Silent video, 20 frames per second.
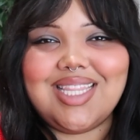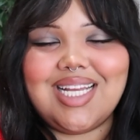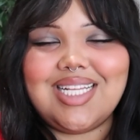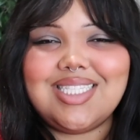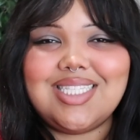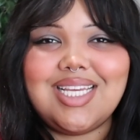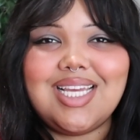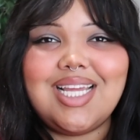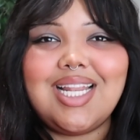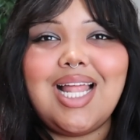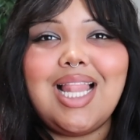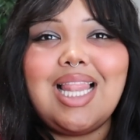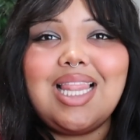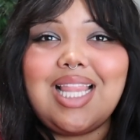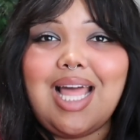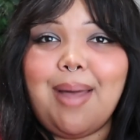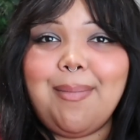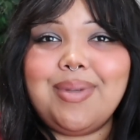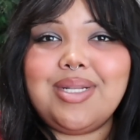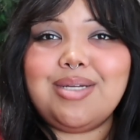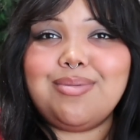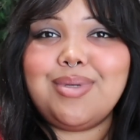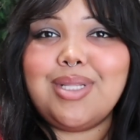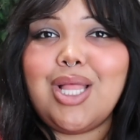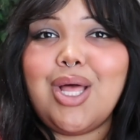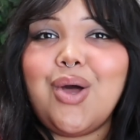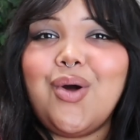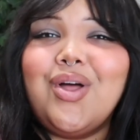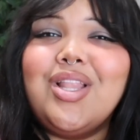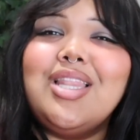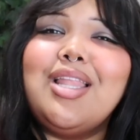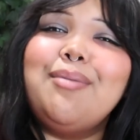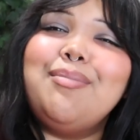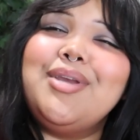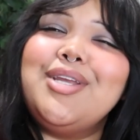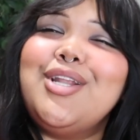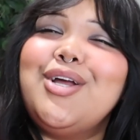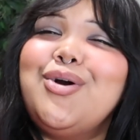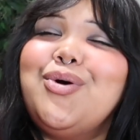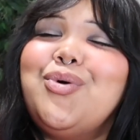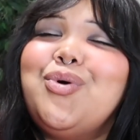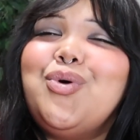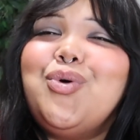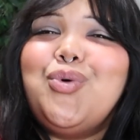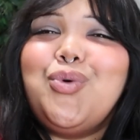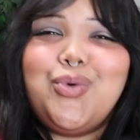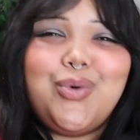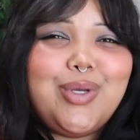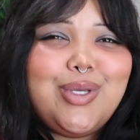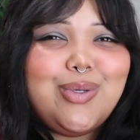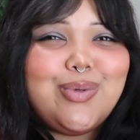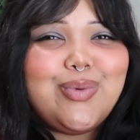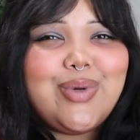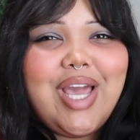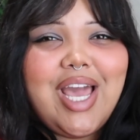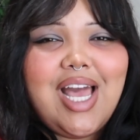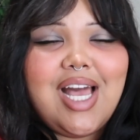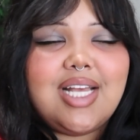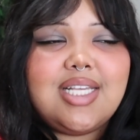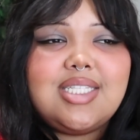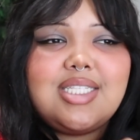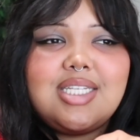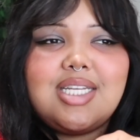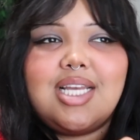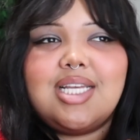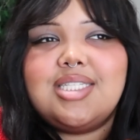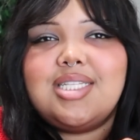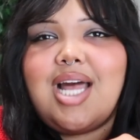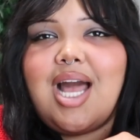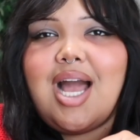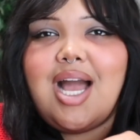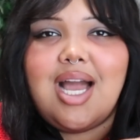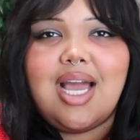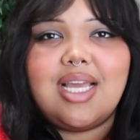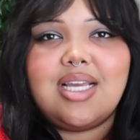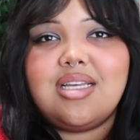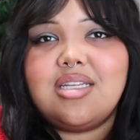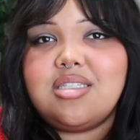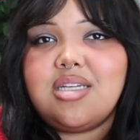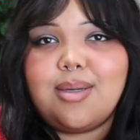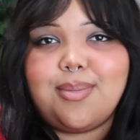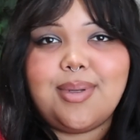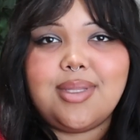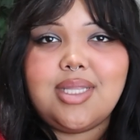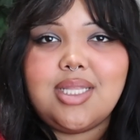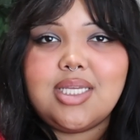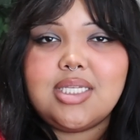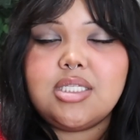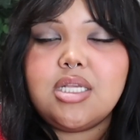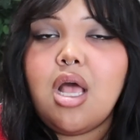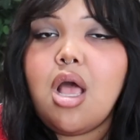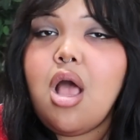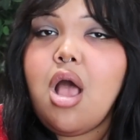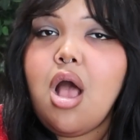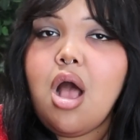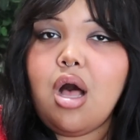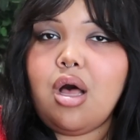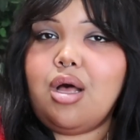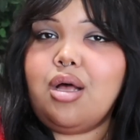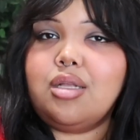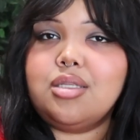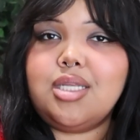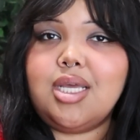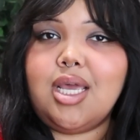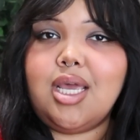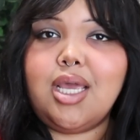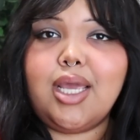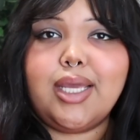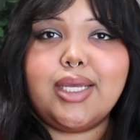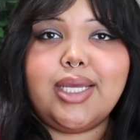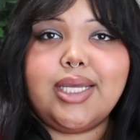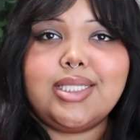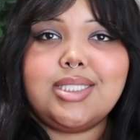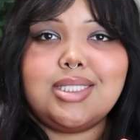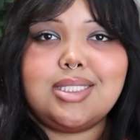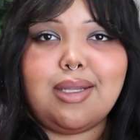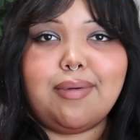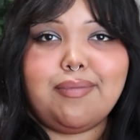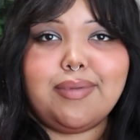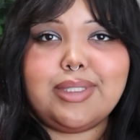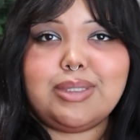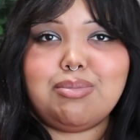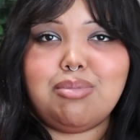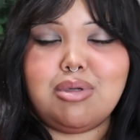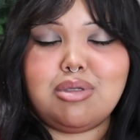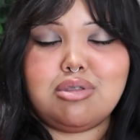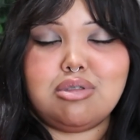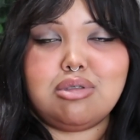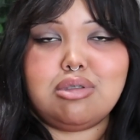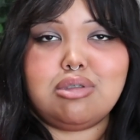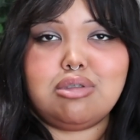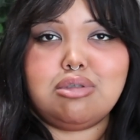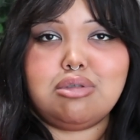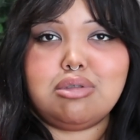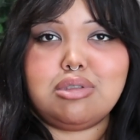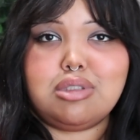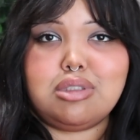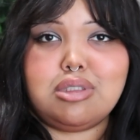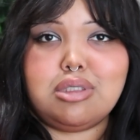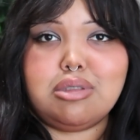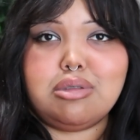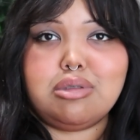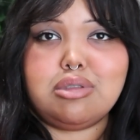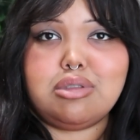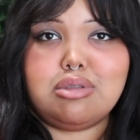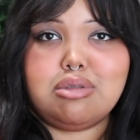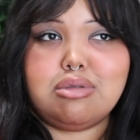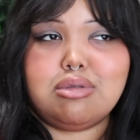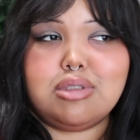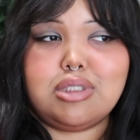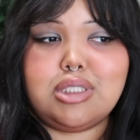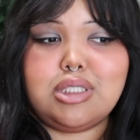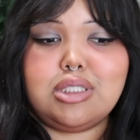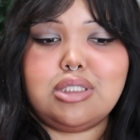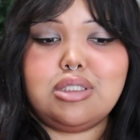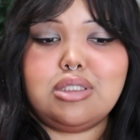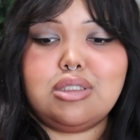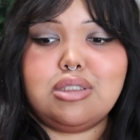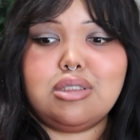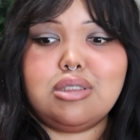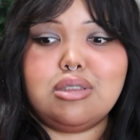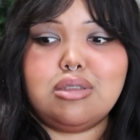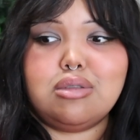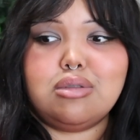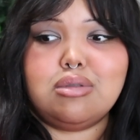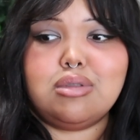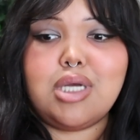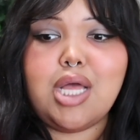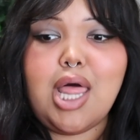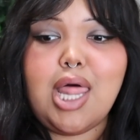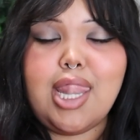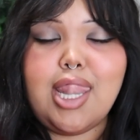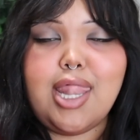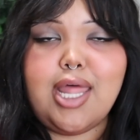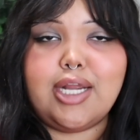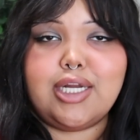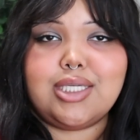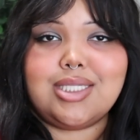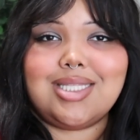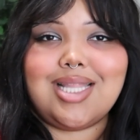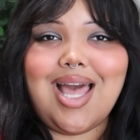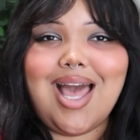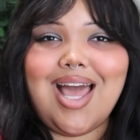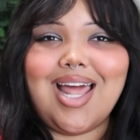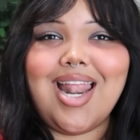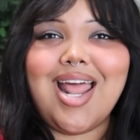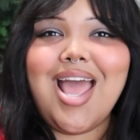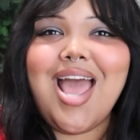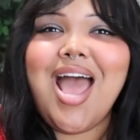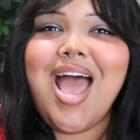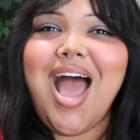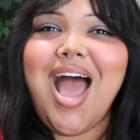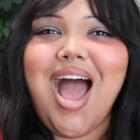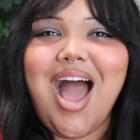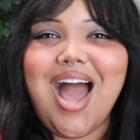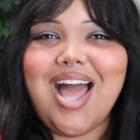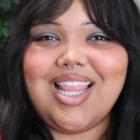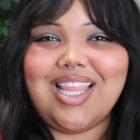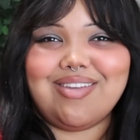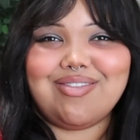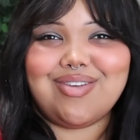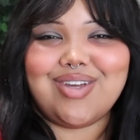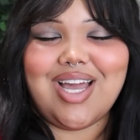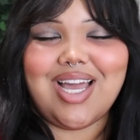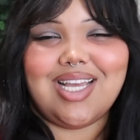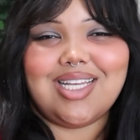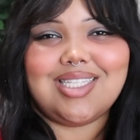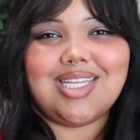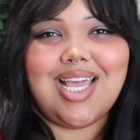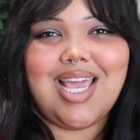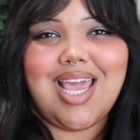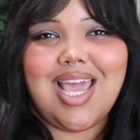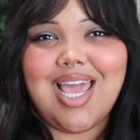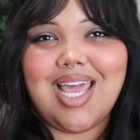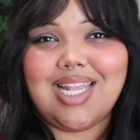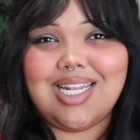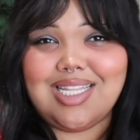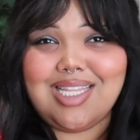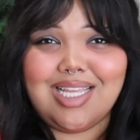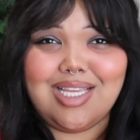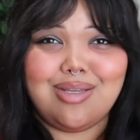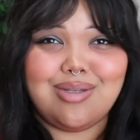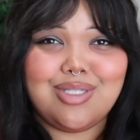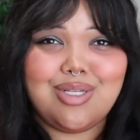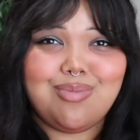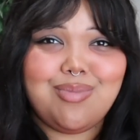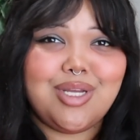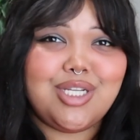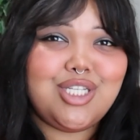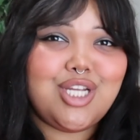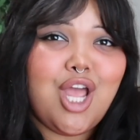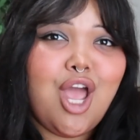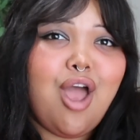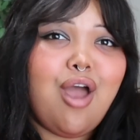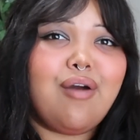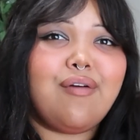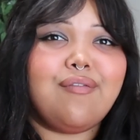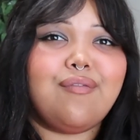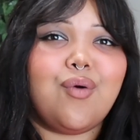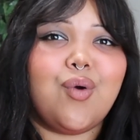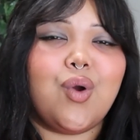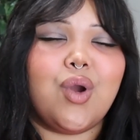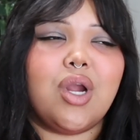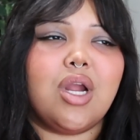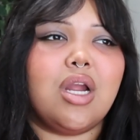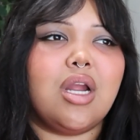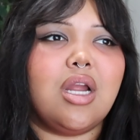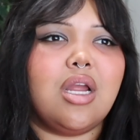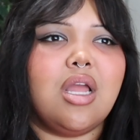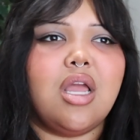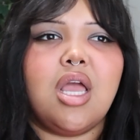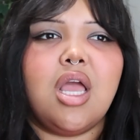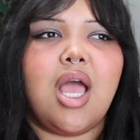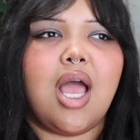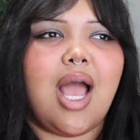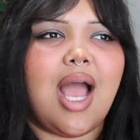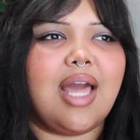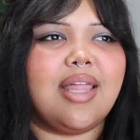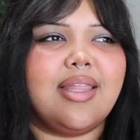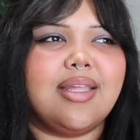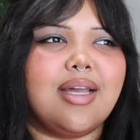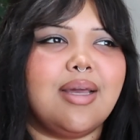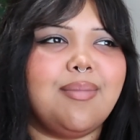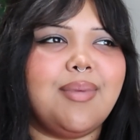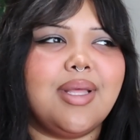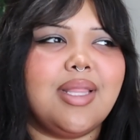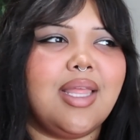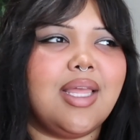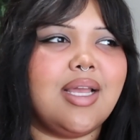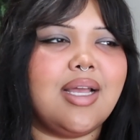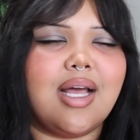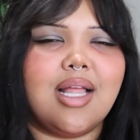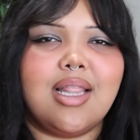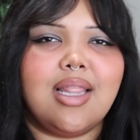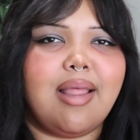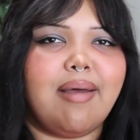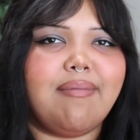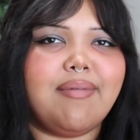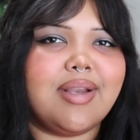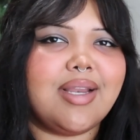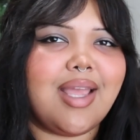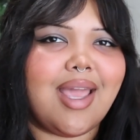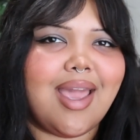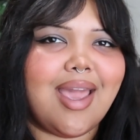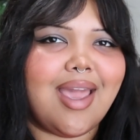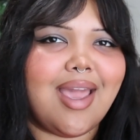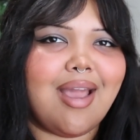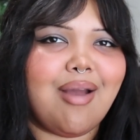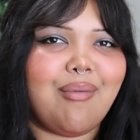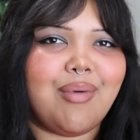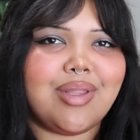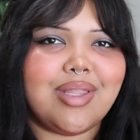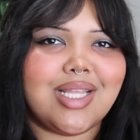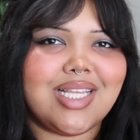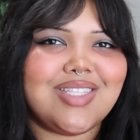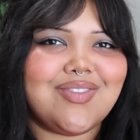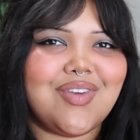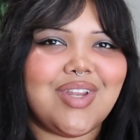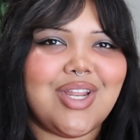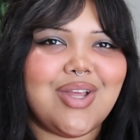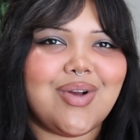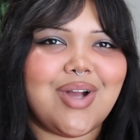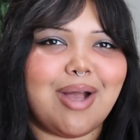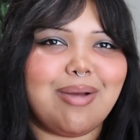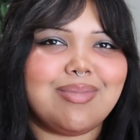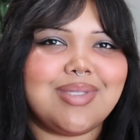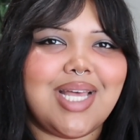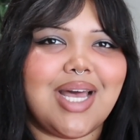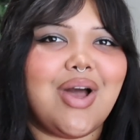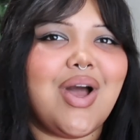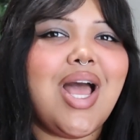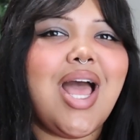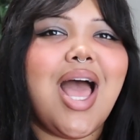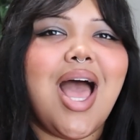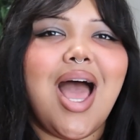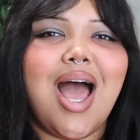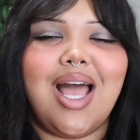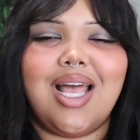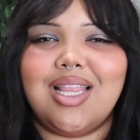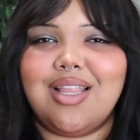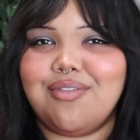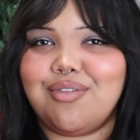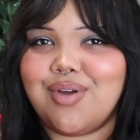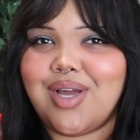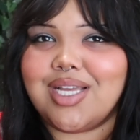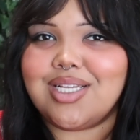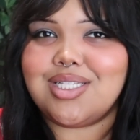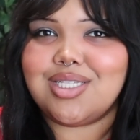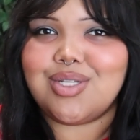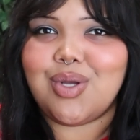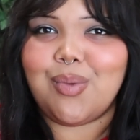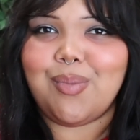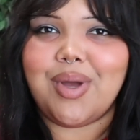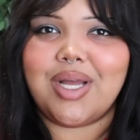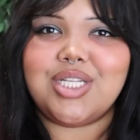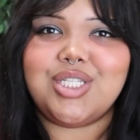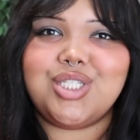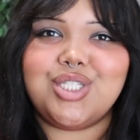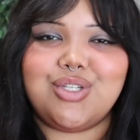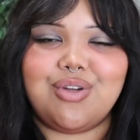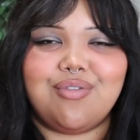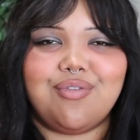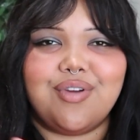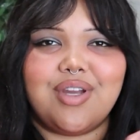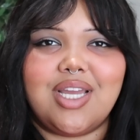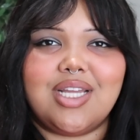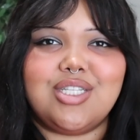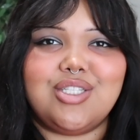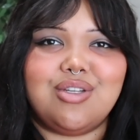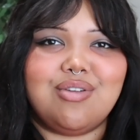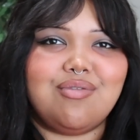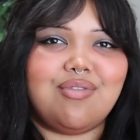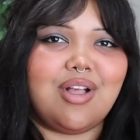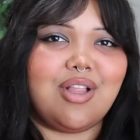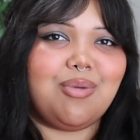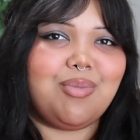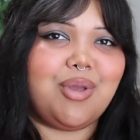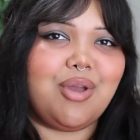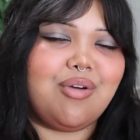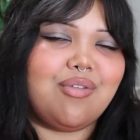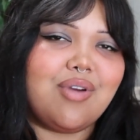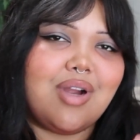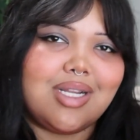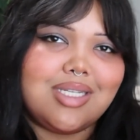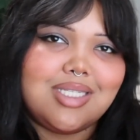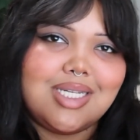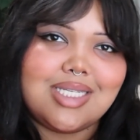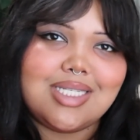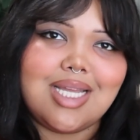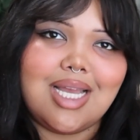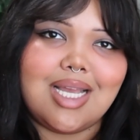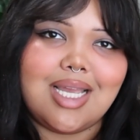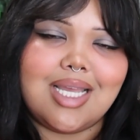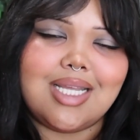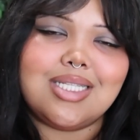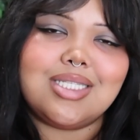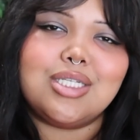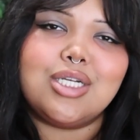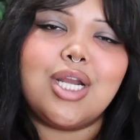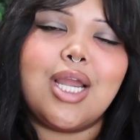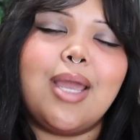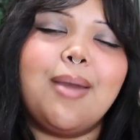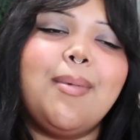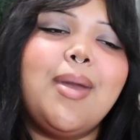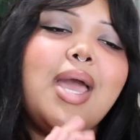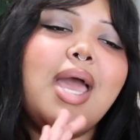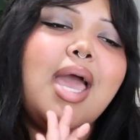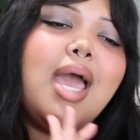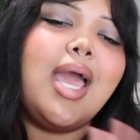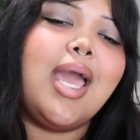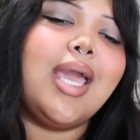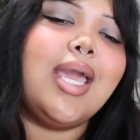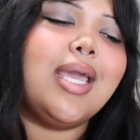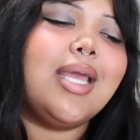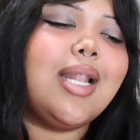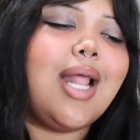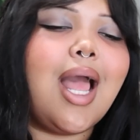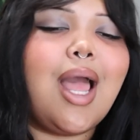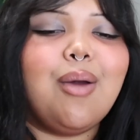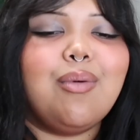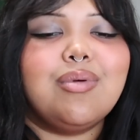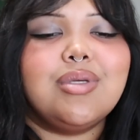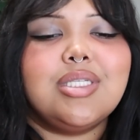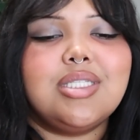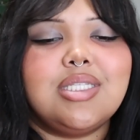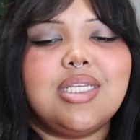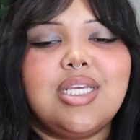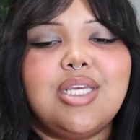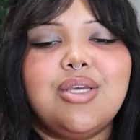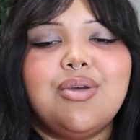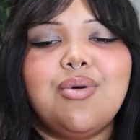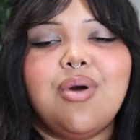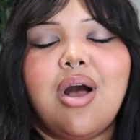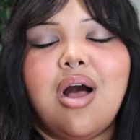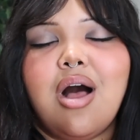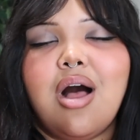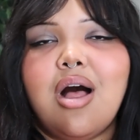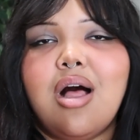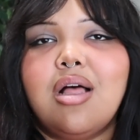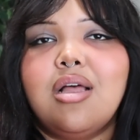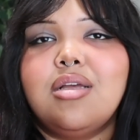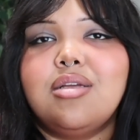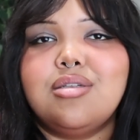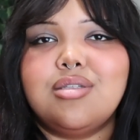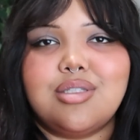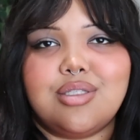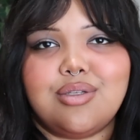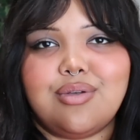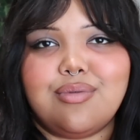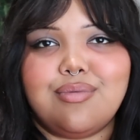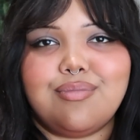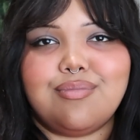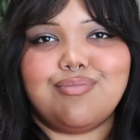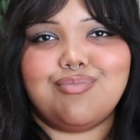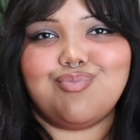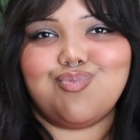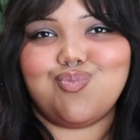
that's it. Comment down below, let me know who you cast, because I could talk about this all day. It's definitely special interest territory, so there's that. I love you guys, and thank you so much for, I think I'm at like 11K when this video comes out. I love you guys so much. Don't forget to follow me over on TikTok, Instagram, and I will see you all soon.